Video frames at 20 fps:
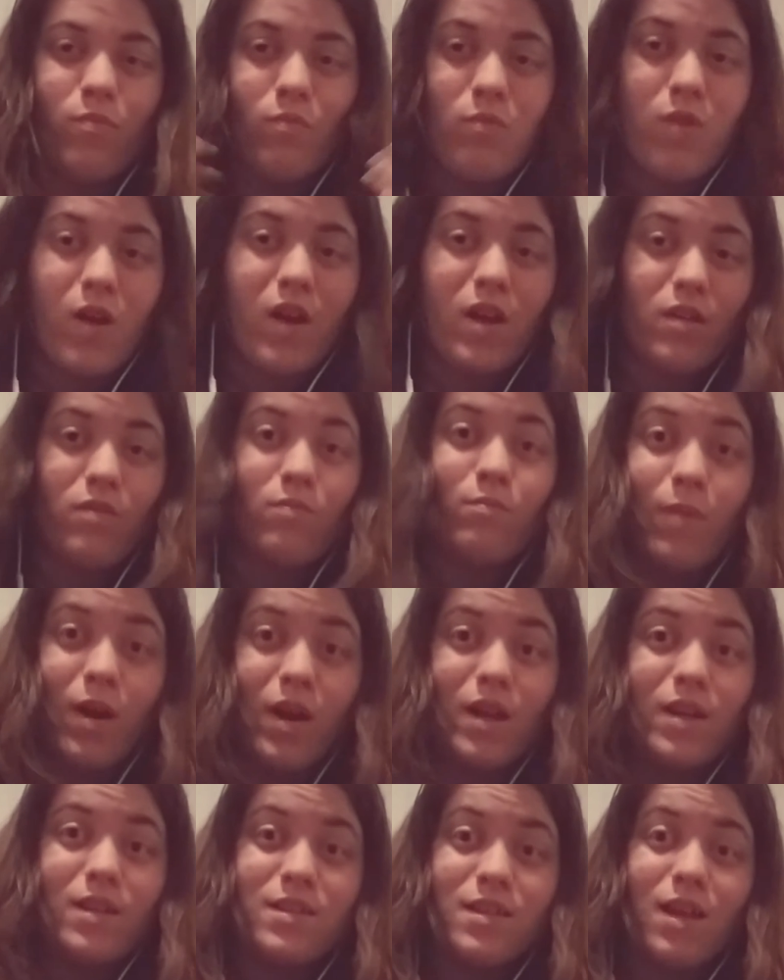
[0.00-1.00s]
like
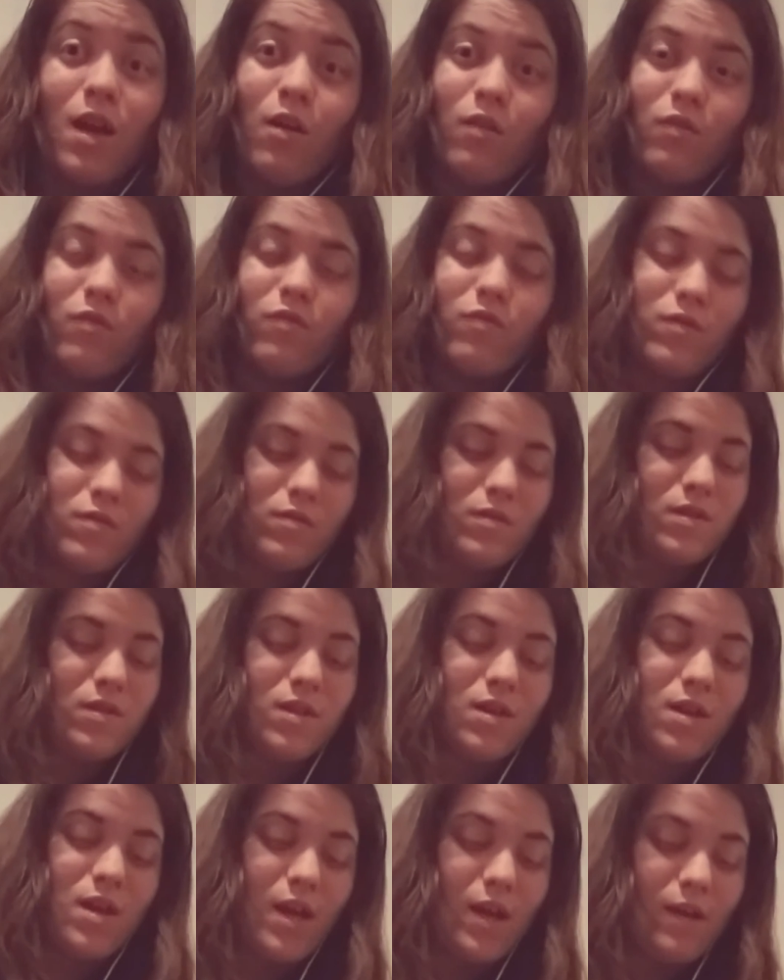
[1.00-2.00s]
myself
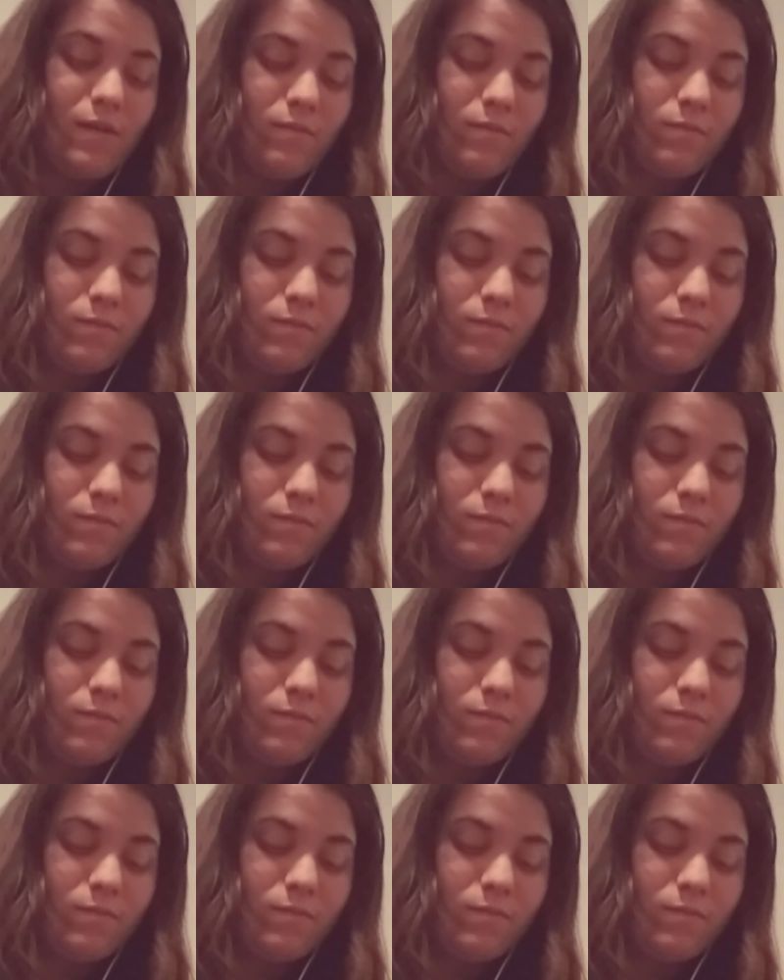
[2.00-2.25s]
today.